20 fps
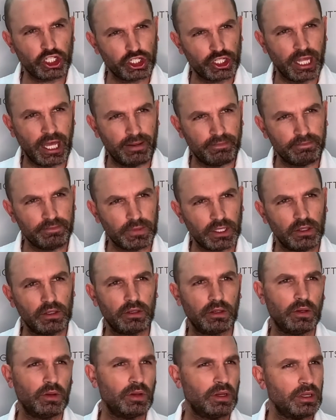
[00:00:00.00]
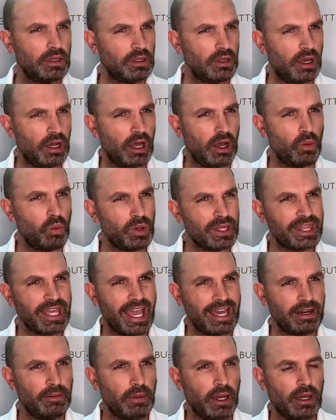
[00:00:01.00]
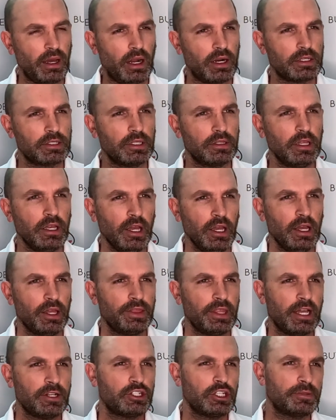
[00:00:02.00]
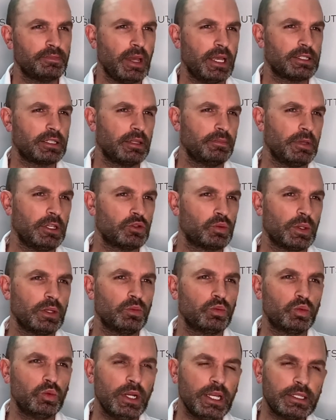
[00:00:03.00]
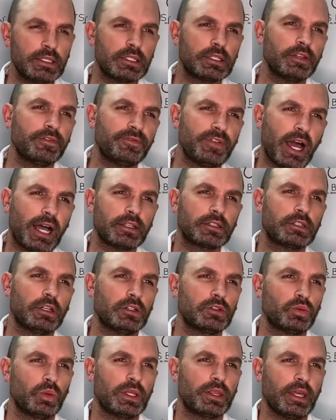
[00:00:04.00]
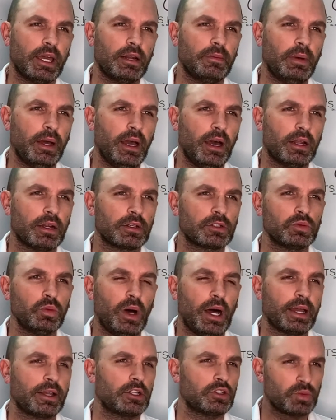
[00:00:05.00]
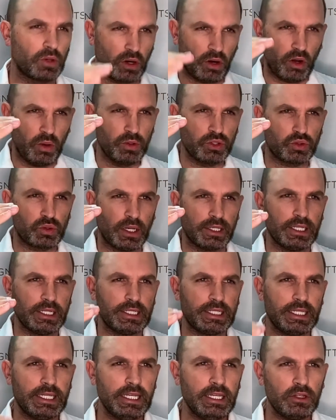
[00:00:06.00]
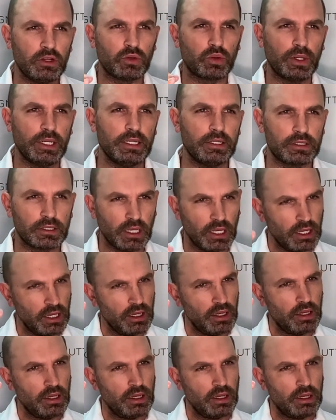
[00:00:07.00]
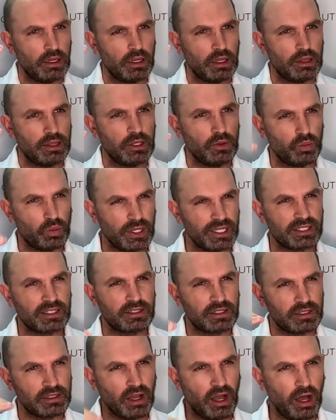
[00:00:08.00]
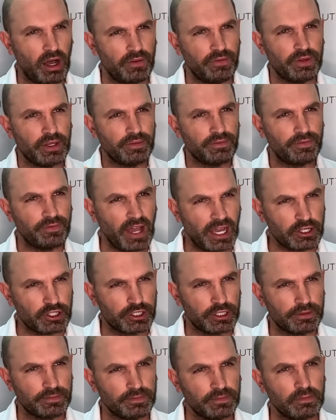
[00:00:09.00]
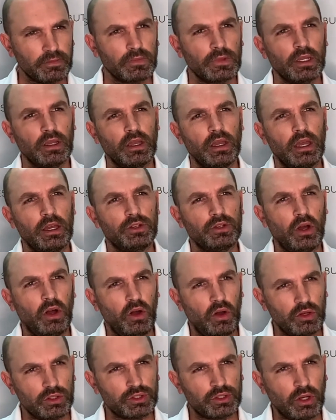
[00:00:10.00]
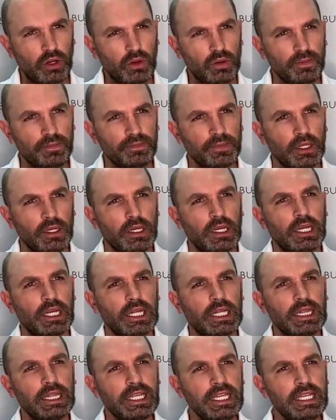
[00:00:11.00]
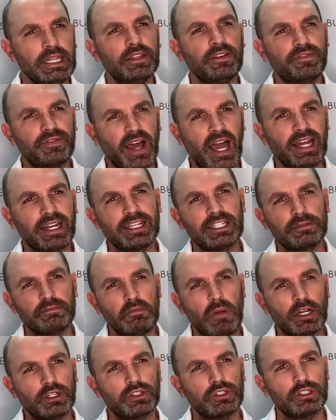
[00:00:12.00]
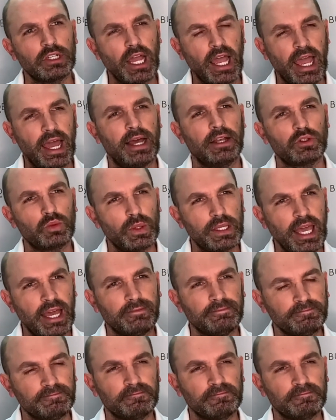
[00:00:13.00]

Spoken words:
them with antibiotics, and that just basically means we rinse the fat cells with antibiotics. Why? Because we're always trying to decrease the risks of infection and also clean the fat as much as we can.